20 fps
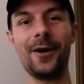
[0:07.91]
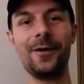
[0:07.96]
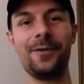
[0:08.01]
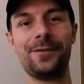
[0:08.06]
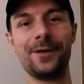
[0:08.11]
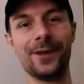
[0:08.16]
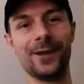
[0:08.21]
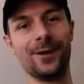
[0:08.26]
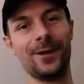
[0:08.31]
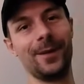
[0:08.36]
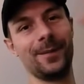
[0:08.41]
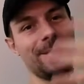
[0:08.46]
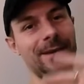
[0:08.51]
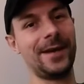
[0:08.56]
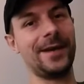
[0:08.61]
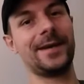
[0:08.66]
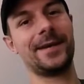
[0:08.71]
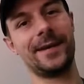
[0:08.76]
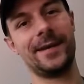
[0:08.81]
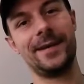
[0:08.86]
fellow
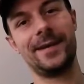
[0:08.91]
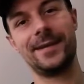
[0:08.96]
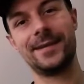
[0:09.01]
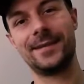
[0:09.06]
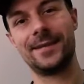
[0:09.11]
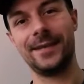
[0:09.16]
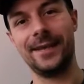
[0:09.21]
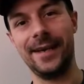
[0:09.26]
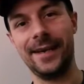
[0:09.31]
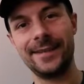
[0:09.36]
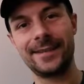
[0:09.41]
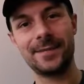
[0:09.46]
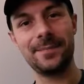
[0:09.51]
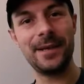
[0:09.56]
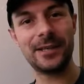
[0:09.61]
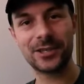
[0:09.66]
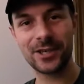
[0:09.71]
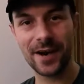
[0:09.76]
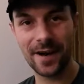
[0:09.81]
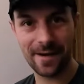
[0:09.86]
OMGeekers, it's
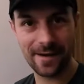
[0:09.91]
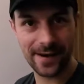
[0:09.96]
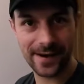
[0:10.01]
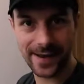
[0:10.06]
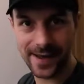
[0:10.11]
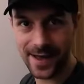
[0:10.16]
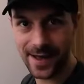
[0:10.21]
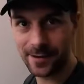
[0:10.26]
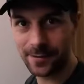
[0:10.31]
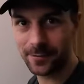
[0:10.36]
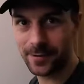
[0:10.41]
Mitch here again